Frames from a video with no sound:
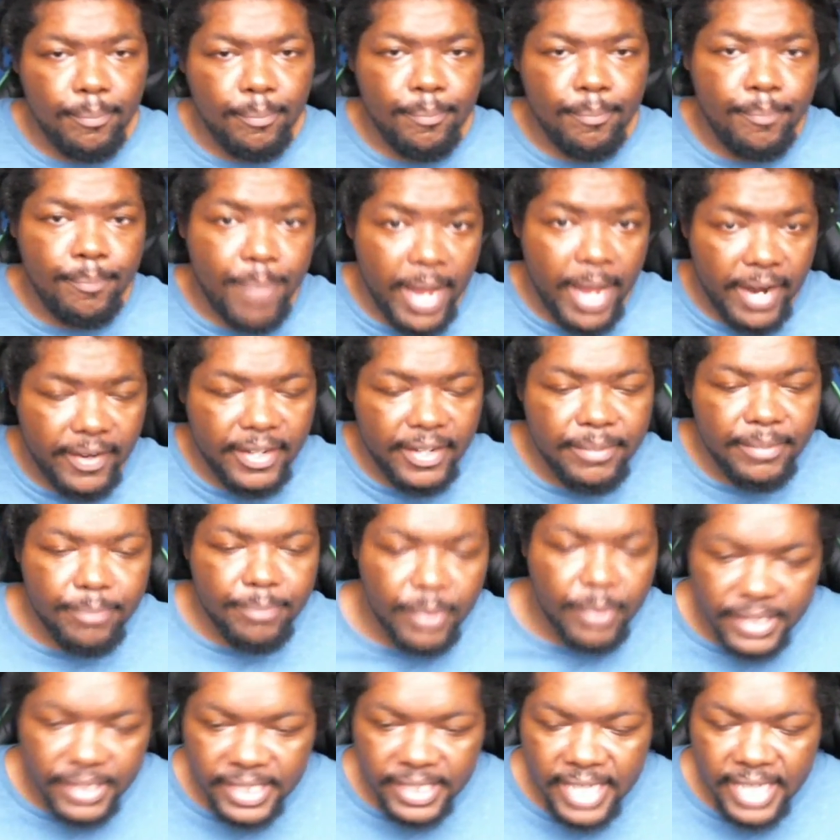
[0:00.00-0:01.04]
Barry
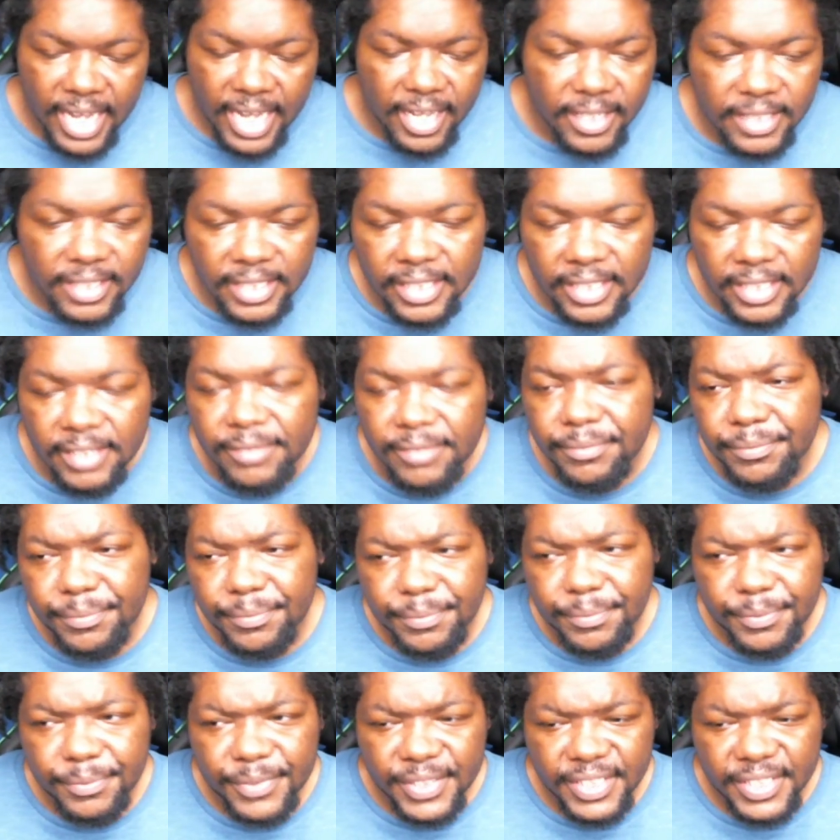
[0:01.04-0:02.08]
personality
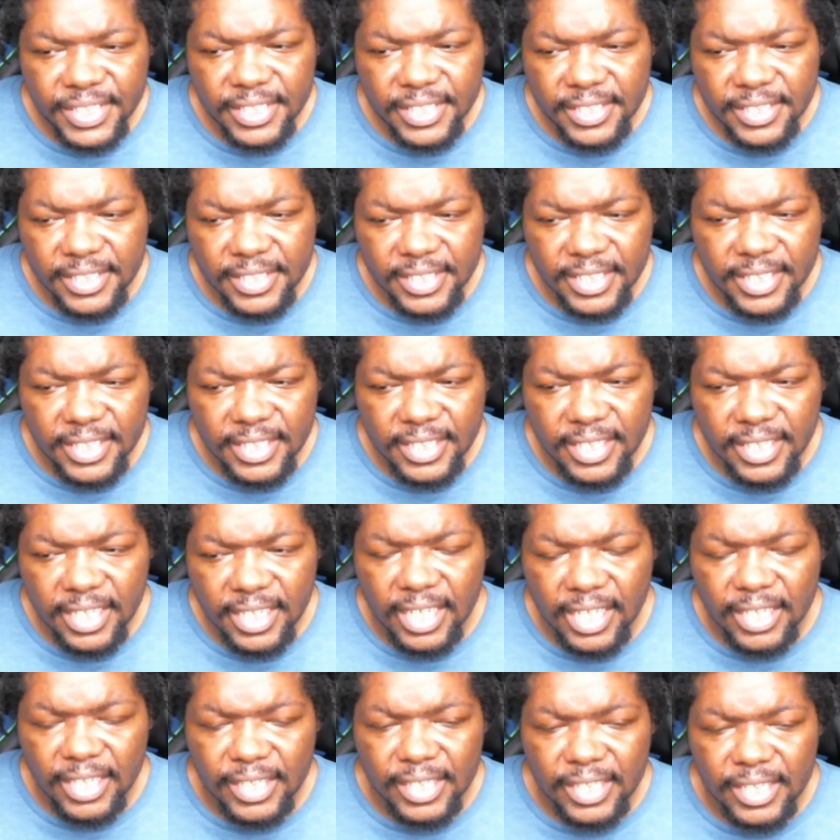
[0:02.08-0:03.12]

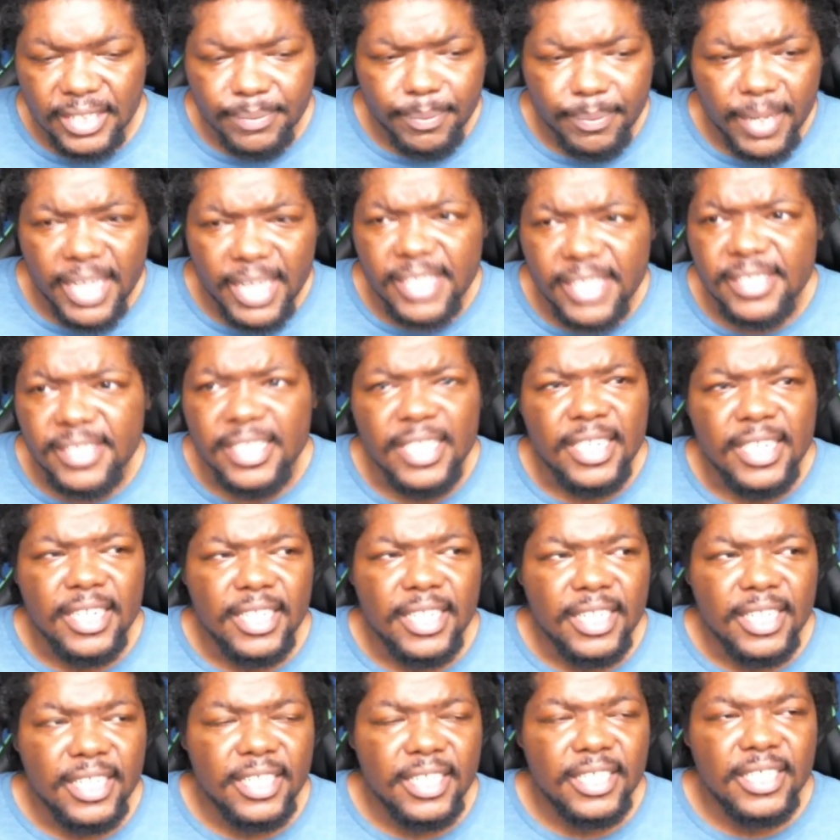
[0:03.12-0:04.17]
explains,
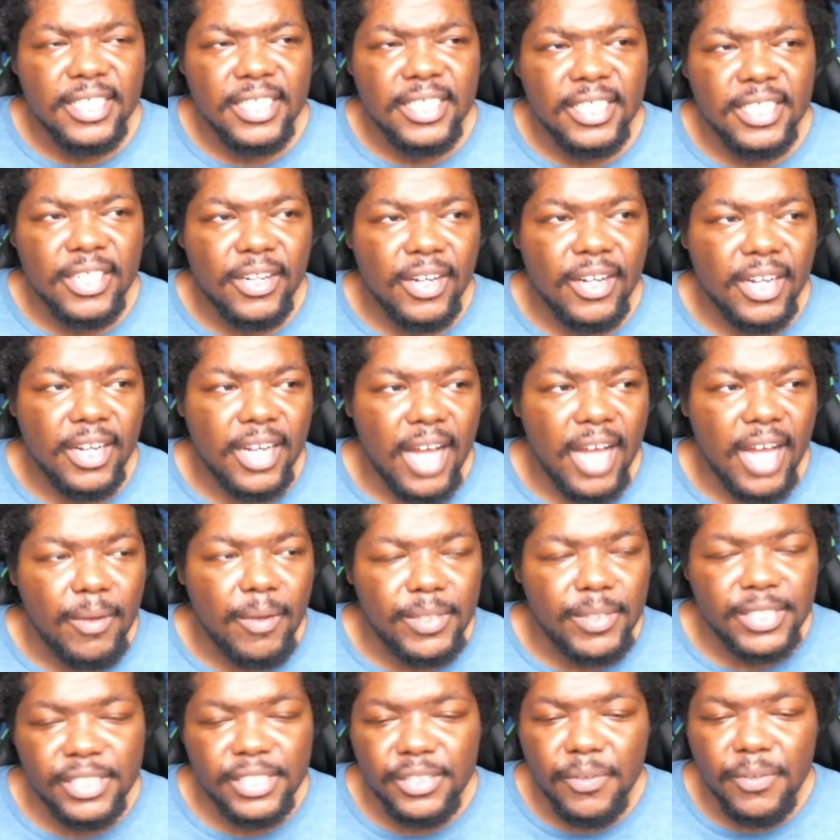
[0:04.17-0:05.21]
I was
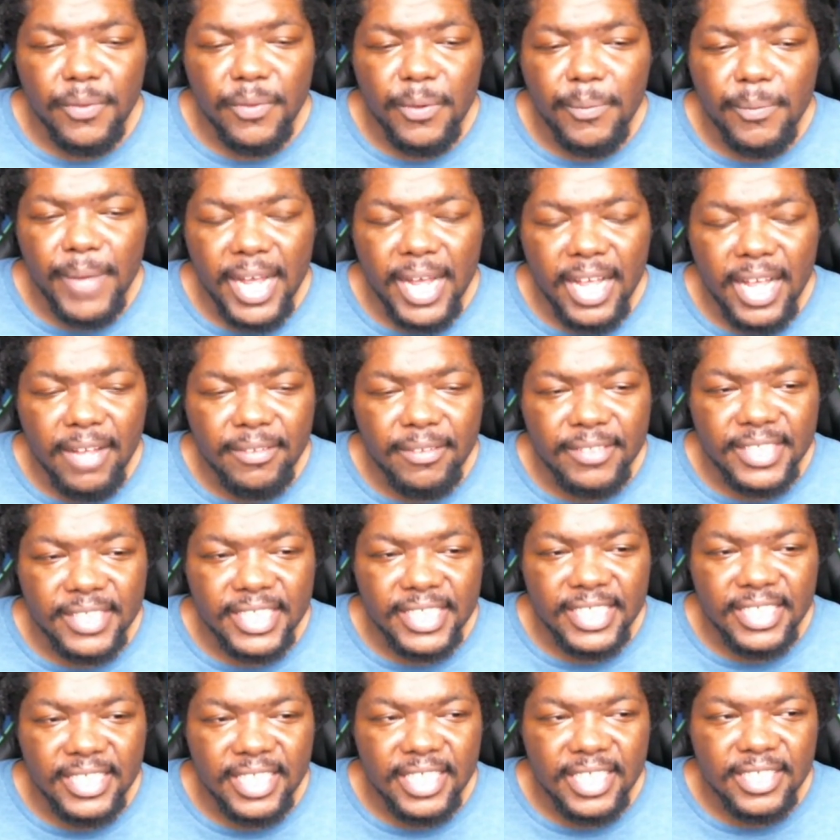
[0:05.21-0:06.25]
just overwhelmed.
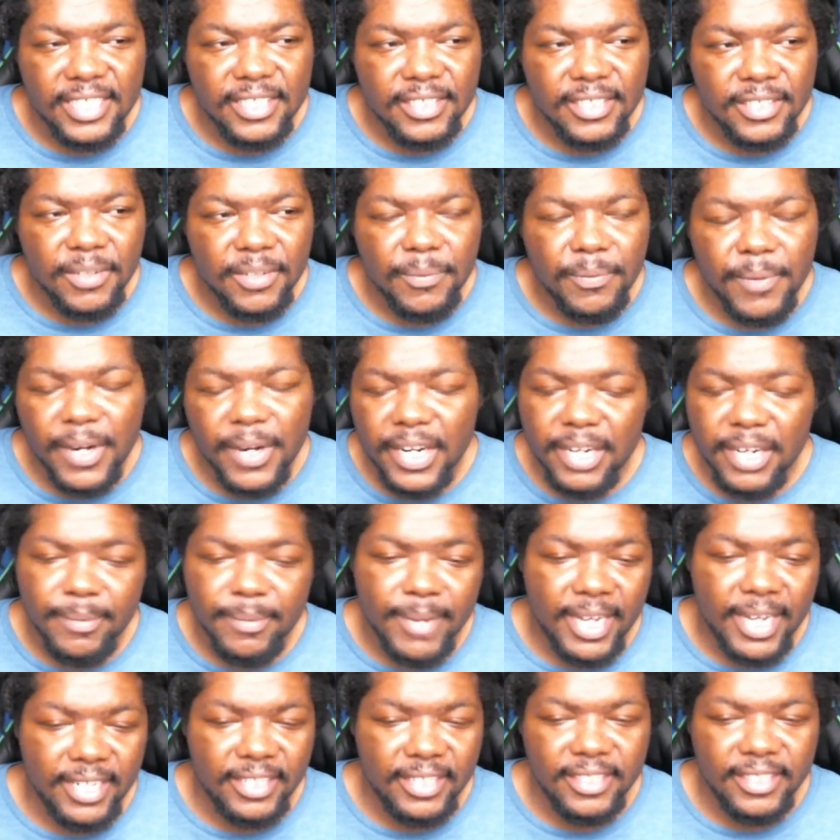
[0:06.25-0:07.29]
Like, don't worry
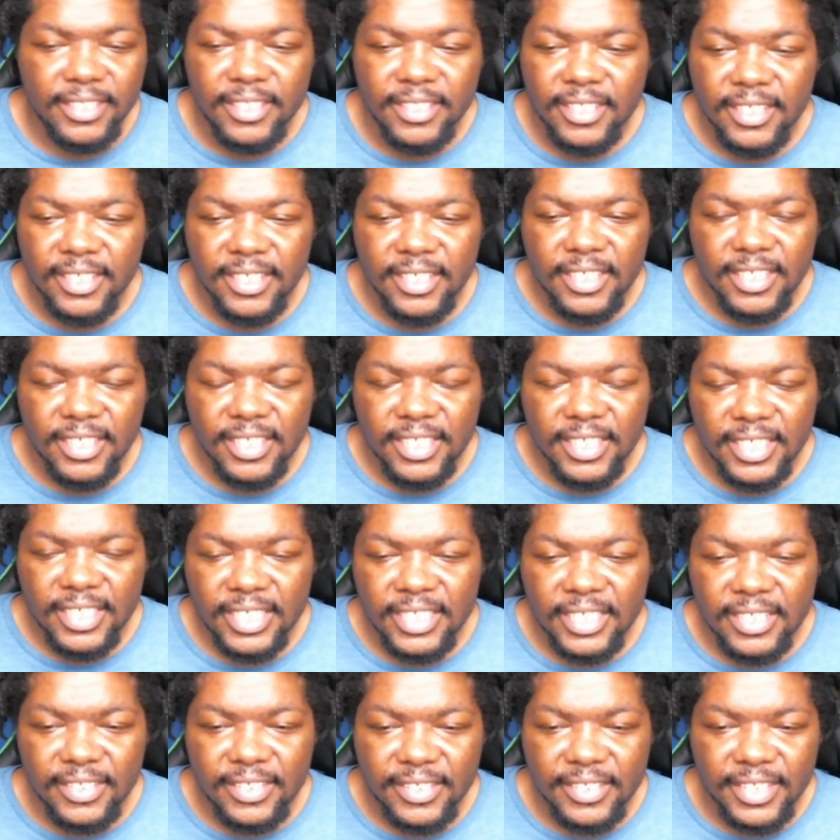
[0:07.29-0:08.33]
about it.
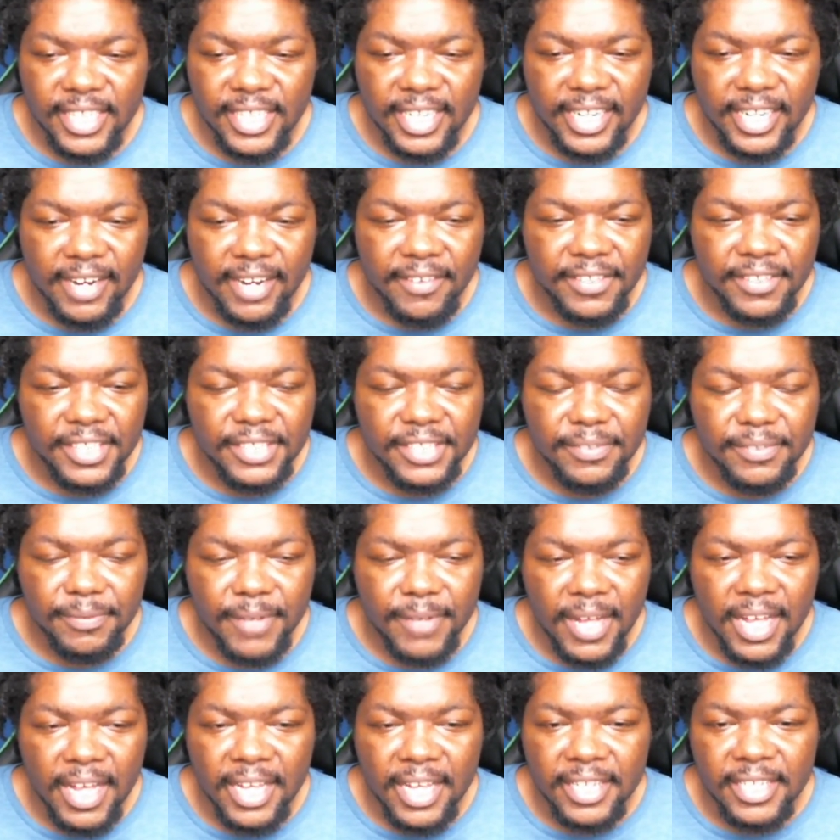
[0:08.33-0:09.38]
Like everything's
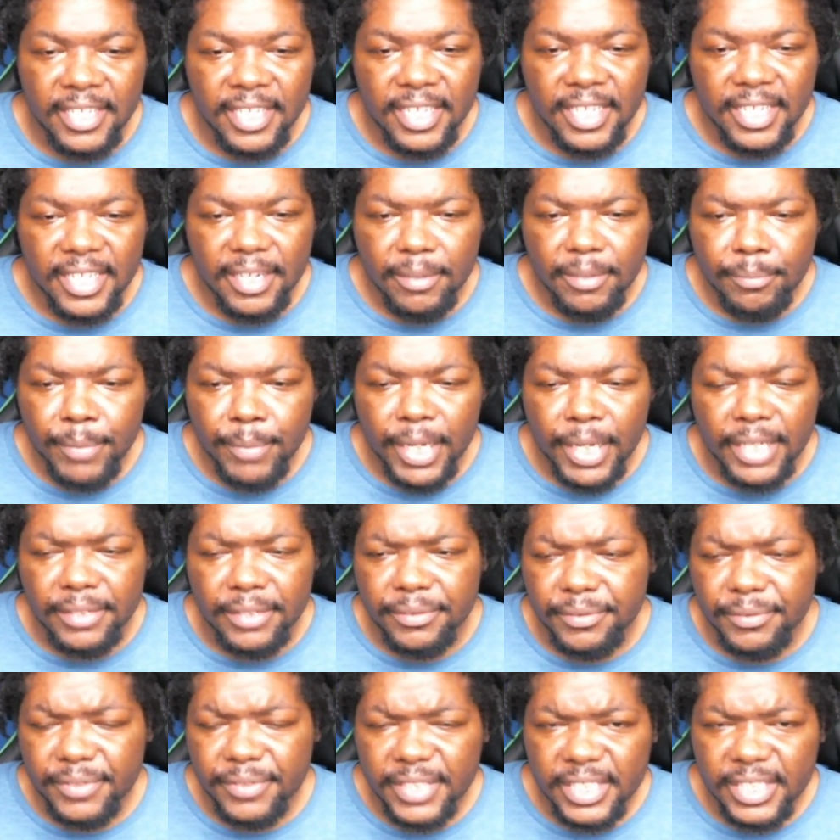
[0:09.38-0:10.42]
fine. But
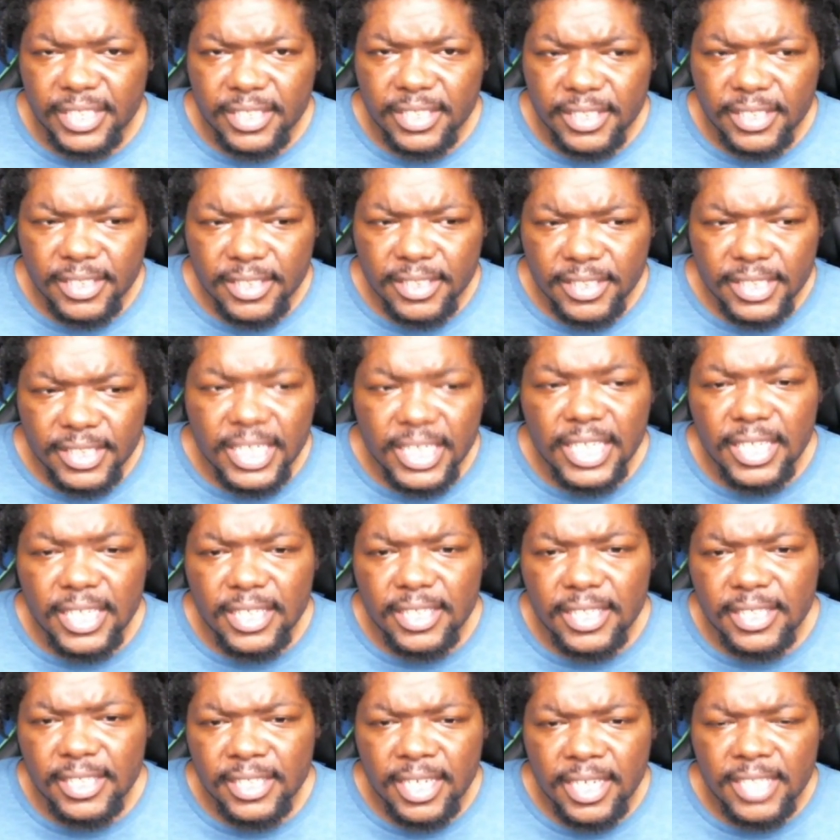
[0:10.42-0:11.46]

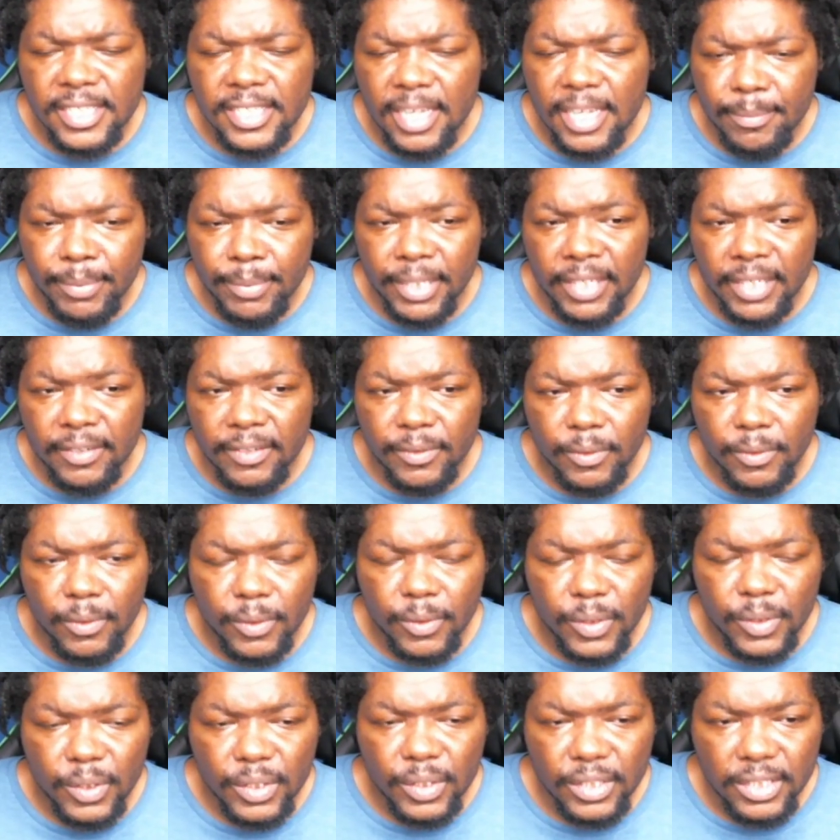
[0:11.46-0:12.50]
she does not believe
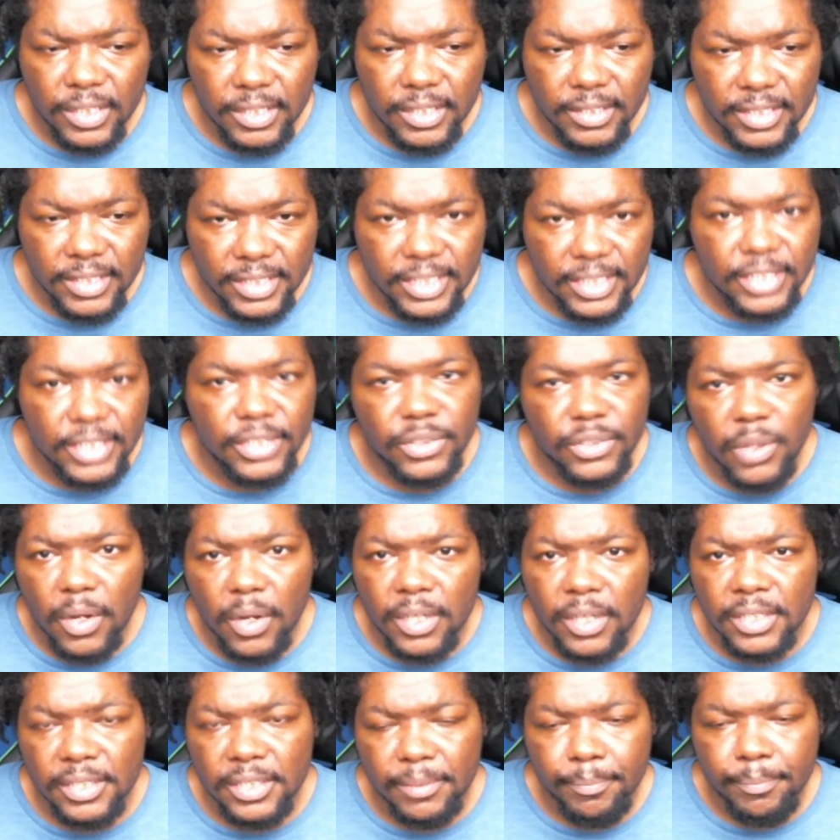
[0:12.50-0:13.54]
she's
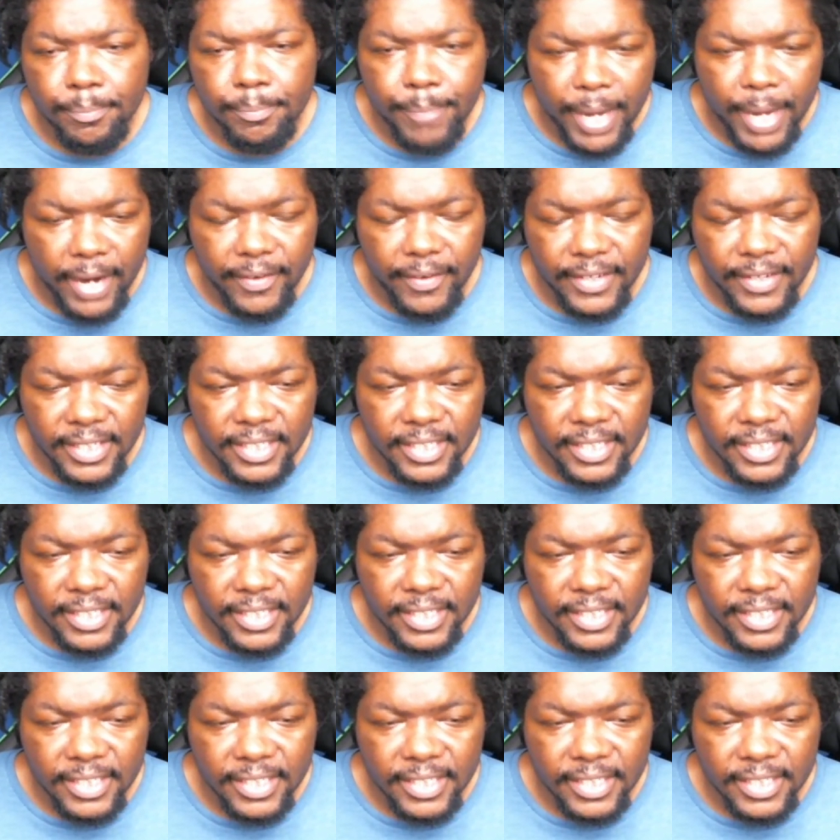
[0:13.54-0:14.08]
talking to Barry,